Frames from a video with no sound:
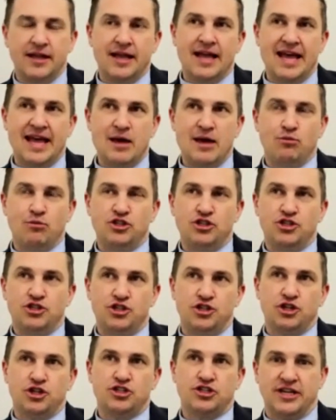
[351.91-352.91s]
it was
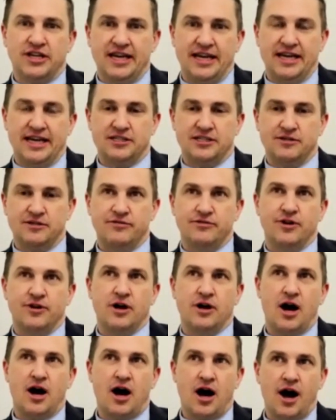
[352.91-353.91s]
just a case of how